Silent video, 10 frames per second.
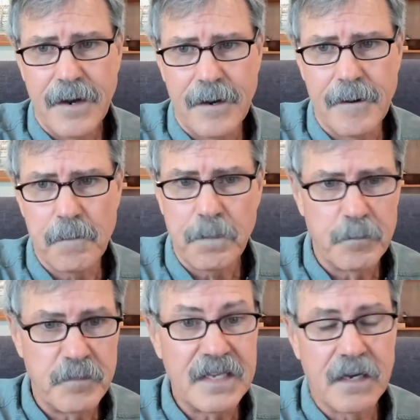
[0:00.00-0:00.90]
um,
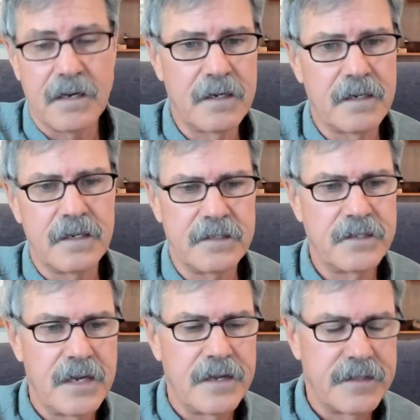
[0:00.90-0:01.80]
because
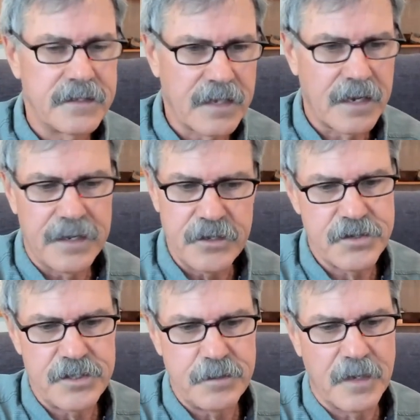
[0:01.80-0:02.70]
this high
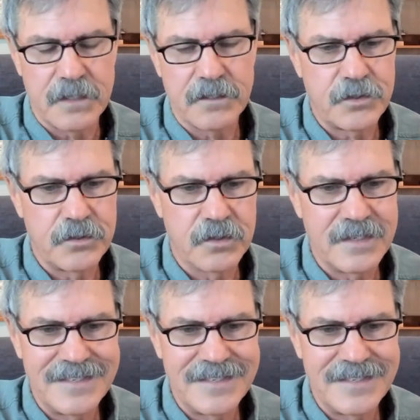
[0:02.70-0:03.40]
energy molecule